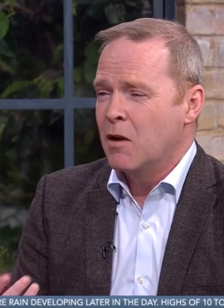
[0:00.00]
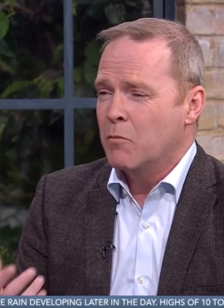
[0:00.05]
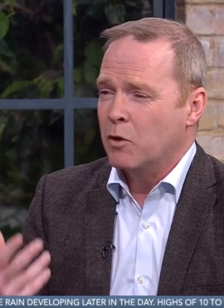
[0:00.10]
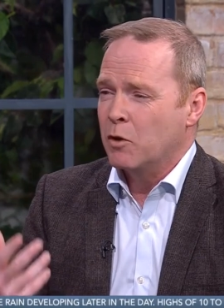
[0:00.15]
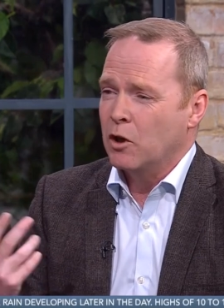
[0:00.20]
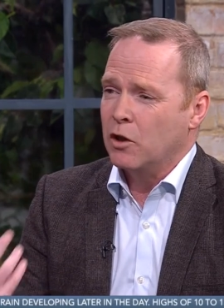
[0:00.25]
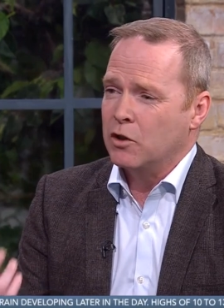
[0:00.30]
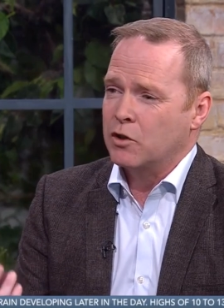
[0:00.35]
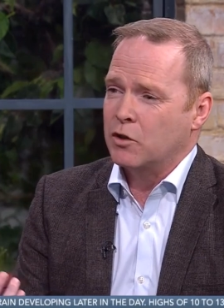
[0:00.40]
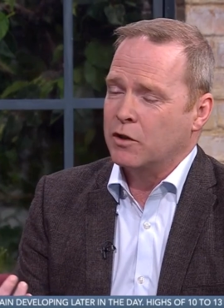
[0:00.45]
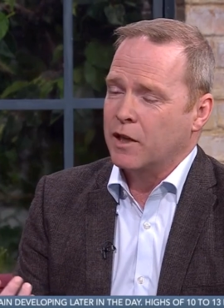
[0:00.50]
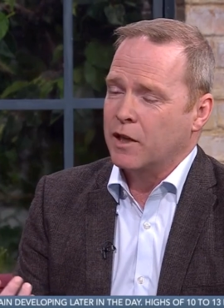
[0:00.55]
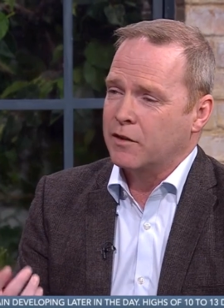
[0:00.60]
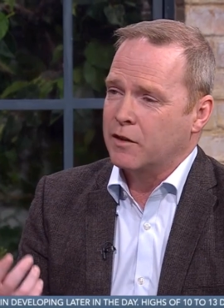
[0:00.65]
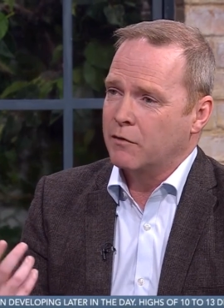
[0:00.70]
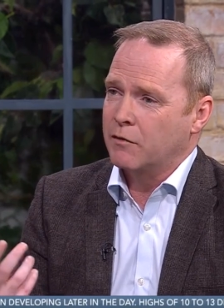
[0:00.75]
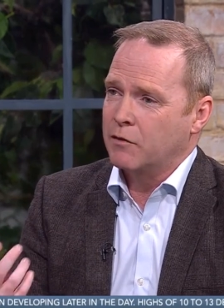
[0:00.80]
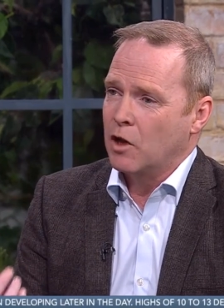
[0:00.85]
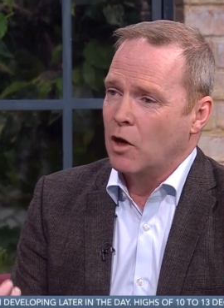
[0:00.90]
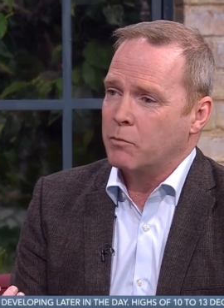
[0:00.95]
but also that
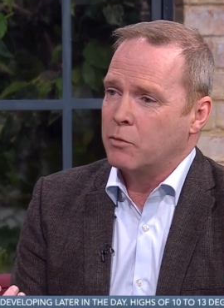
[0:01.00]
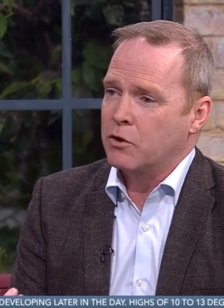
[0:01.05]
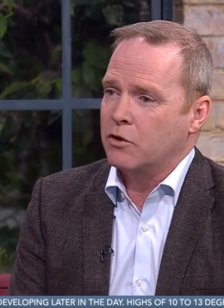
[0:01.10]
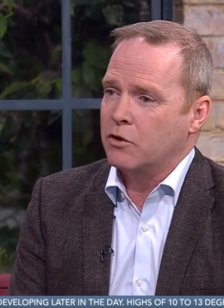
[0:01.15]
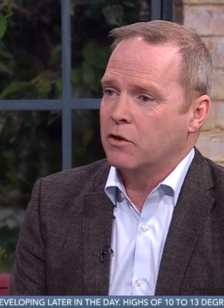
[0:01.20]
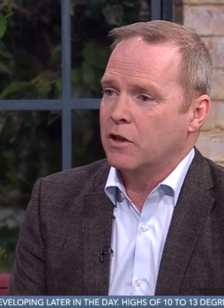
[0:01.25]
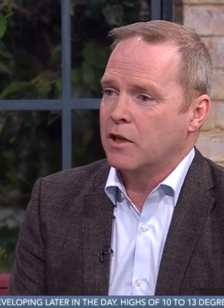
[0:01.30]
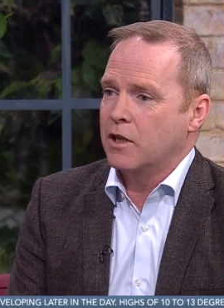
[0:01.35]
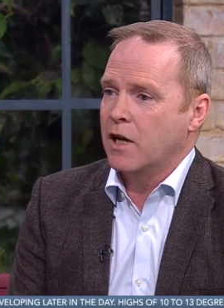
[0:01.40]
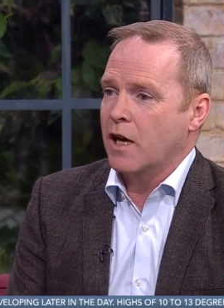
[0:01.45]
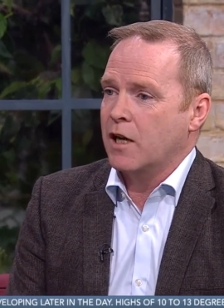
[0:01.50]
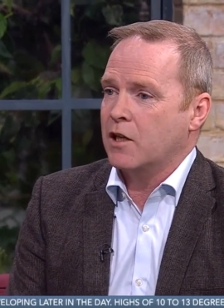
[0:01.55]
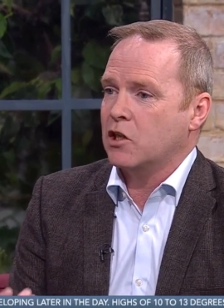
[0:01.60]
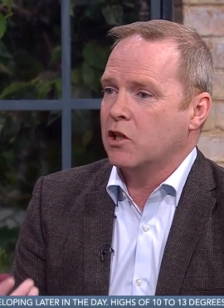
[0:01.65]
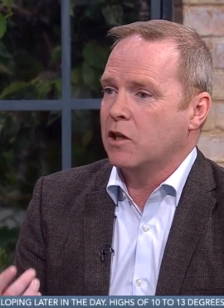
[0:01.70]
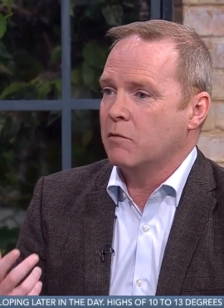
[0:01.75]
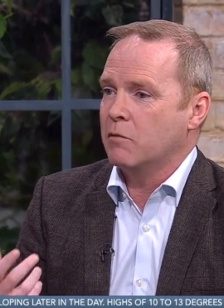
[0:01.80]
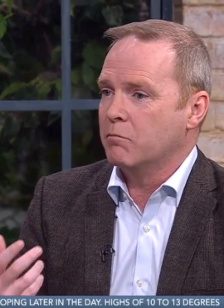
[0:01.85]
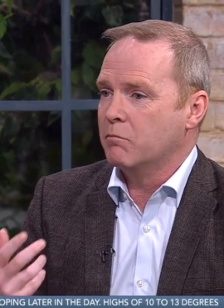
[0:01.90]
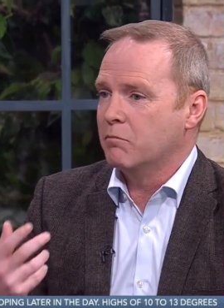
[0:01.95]
they've the opportunity to
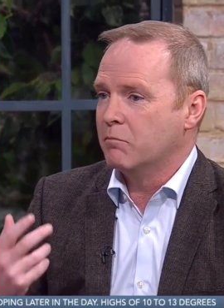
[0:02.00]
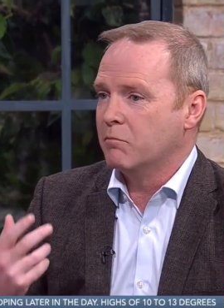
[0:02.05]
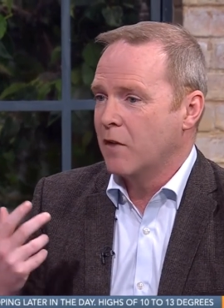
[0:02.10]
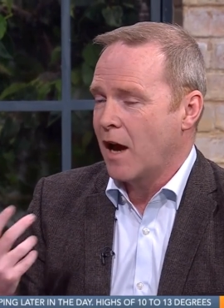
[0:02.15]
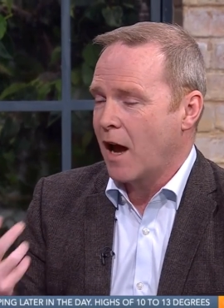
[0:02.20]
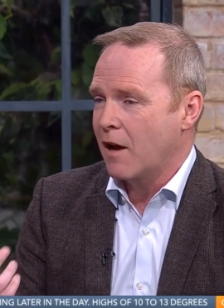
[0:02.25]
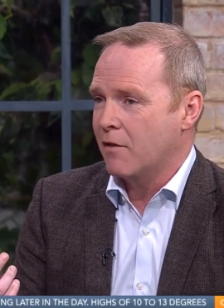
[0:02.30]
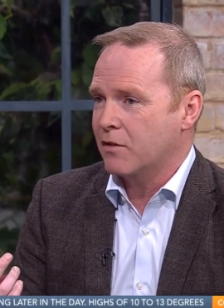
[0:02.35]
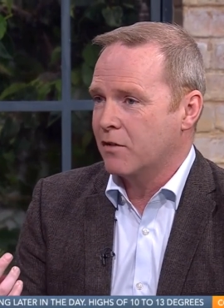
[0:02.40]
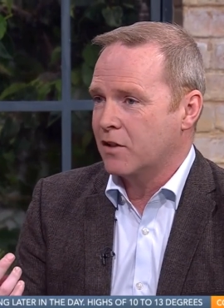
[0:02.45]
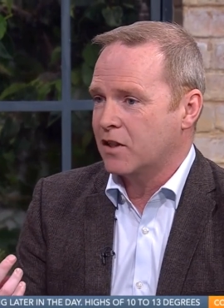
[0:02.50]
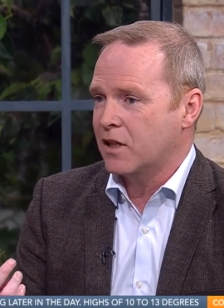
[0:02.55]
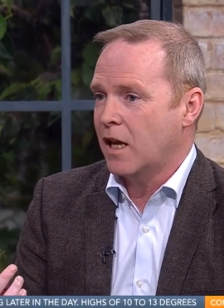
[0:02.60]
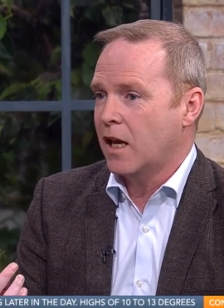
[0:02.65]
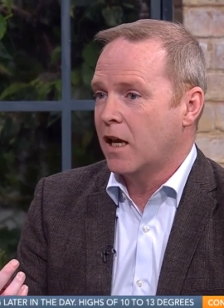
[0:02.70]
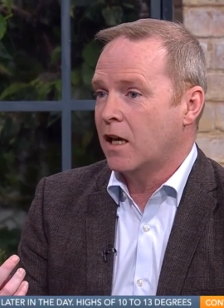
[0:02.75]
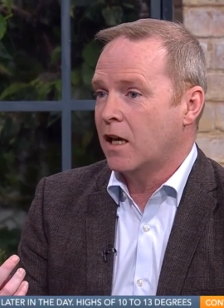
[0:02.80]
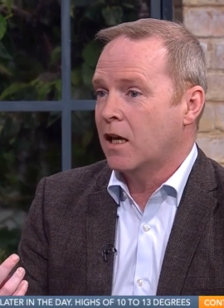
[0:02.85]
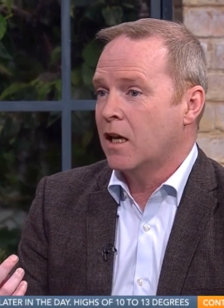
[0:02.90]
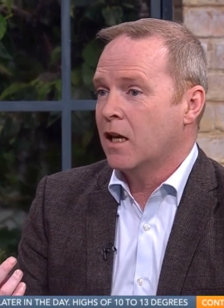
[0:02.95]
actually have a
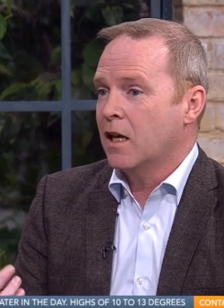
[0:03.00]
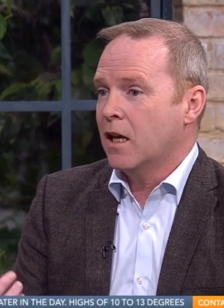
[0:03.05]
say